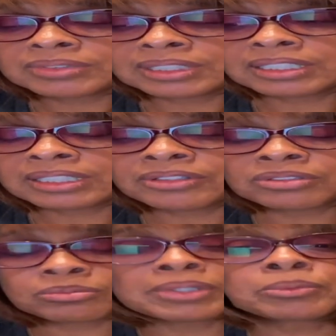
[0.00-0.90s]
Uh,
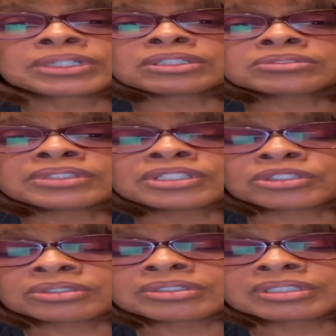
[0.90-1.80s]
and we will,
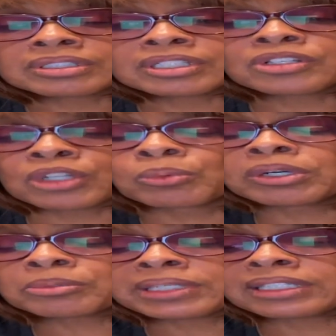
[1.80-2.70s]
there
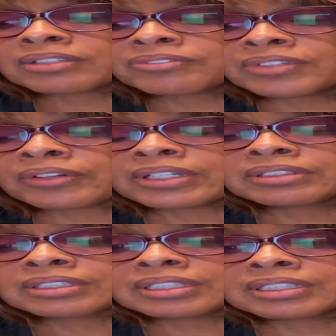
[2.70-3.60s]
will be a
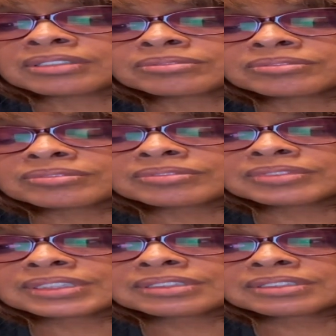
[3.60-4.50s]
very uh,
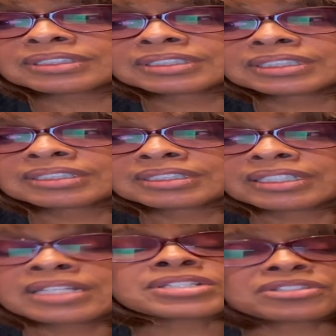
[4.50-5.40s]

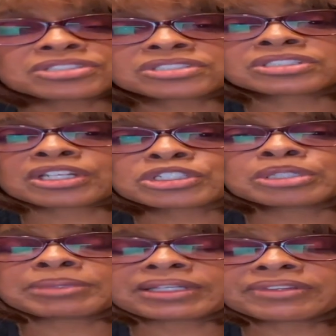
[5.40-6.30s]
intense
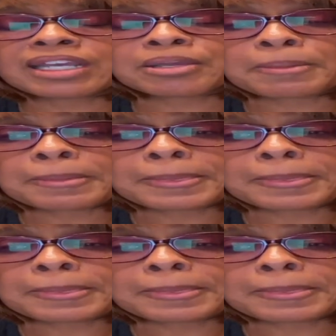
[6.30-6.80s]
discussion about that.